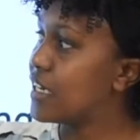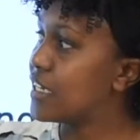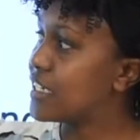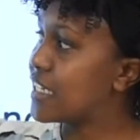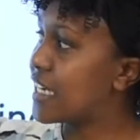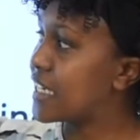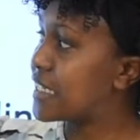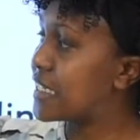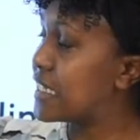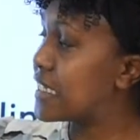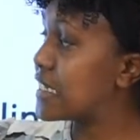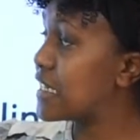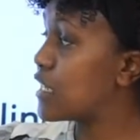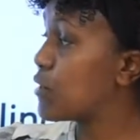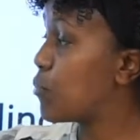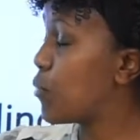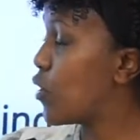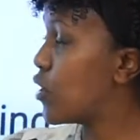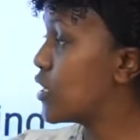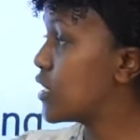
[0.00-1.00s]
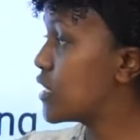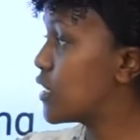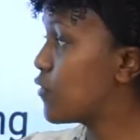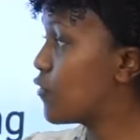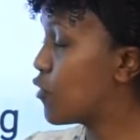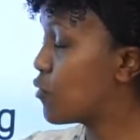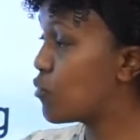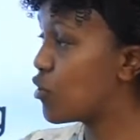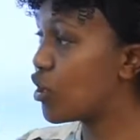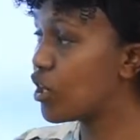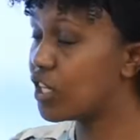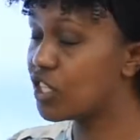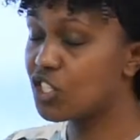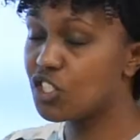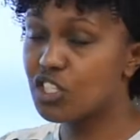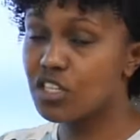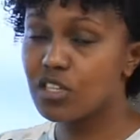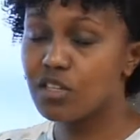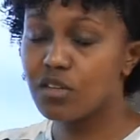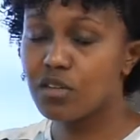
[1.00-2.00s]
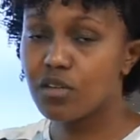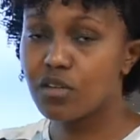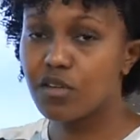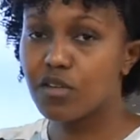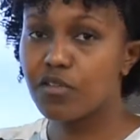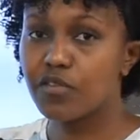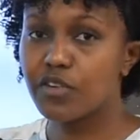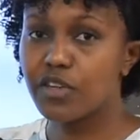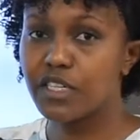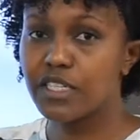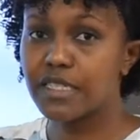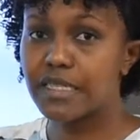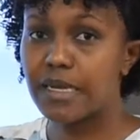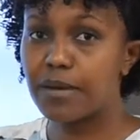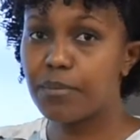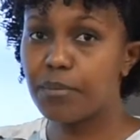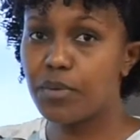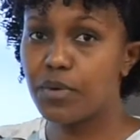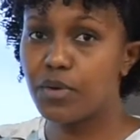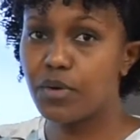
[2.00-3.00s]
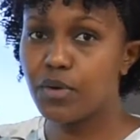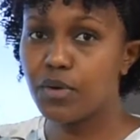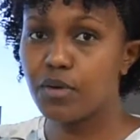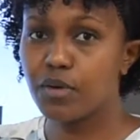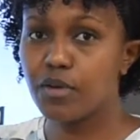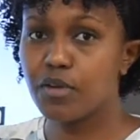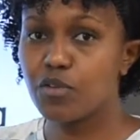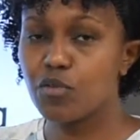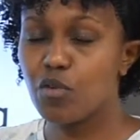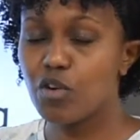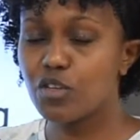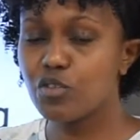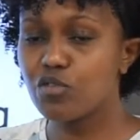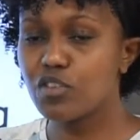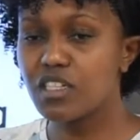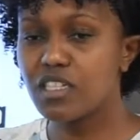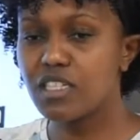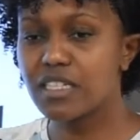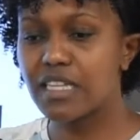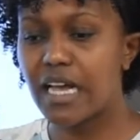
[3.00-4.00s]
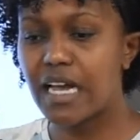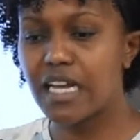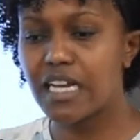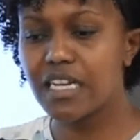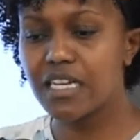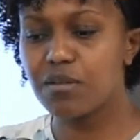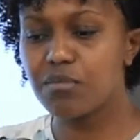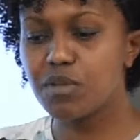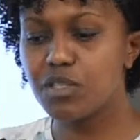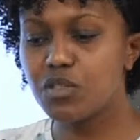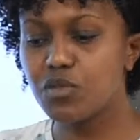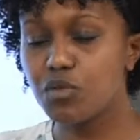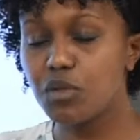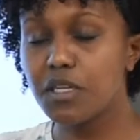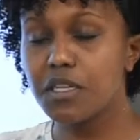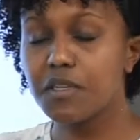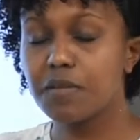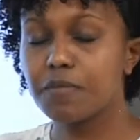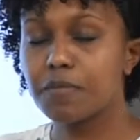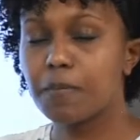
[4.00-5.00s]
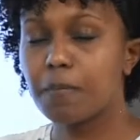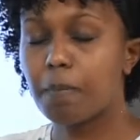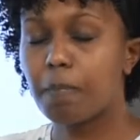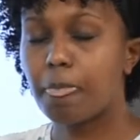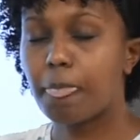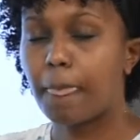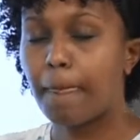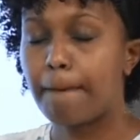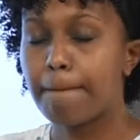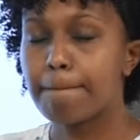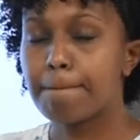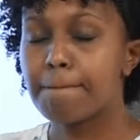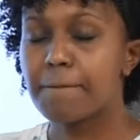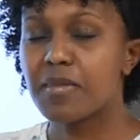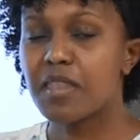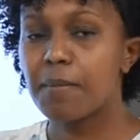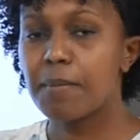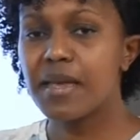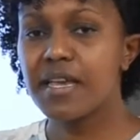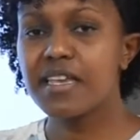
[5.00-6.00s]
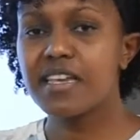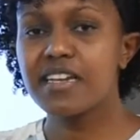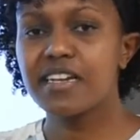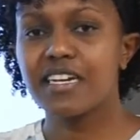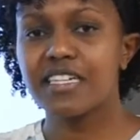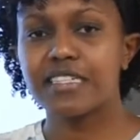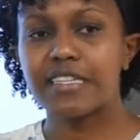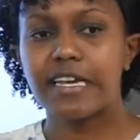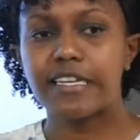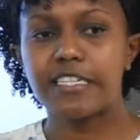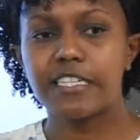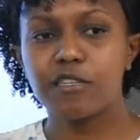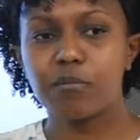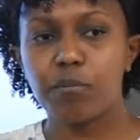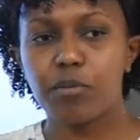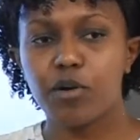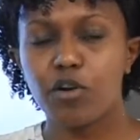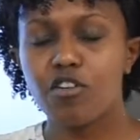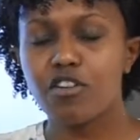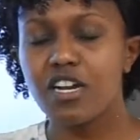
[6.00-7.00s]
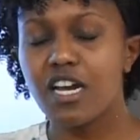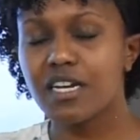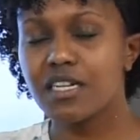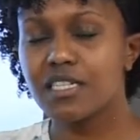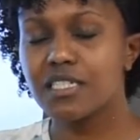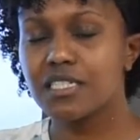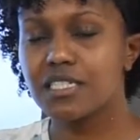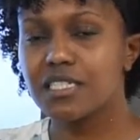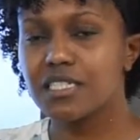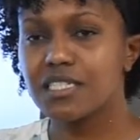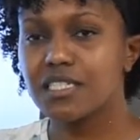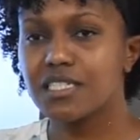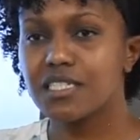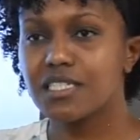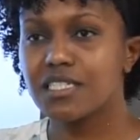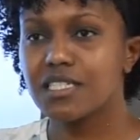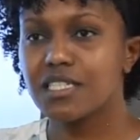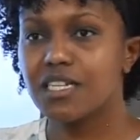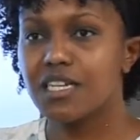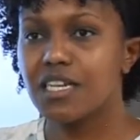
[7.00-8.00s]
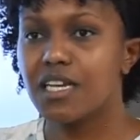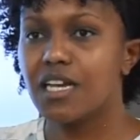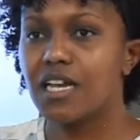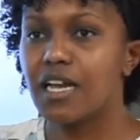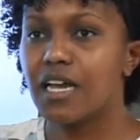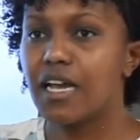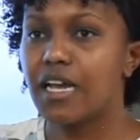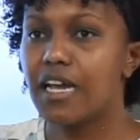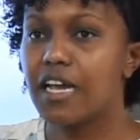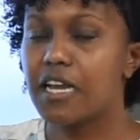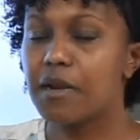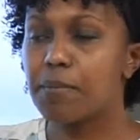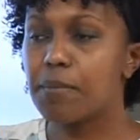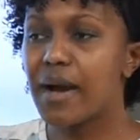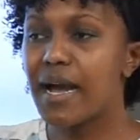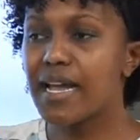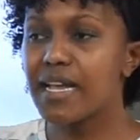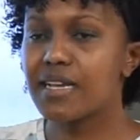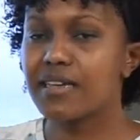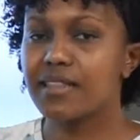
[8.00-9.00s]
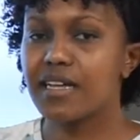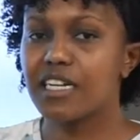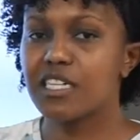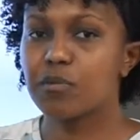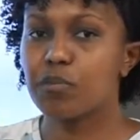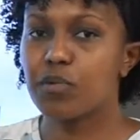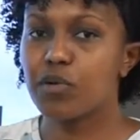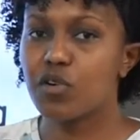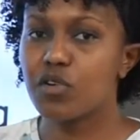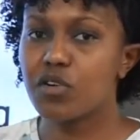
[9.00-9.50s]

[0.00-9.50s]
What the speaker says: It assists in policy formulation. For example, you want to decide between making a certain product and buying that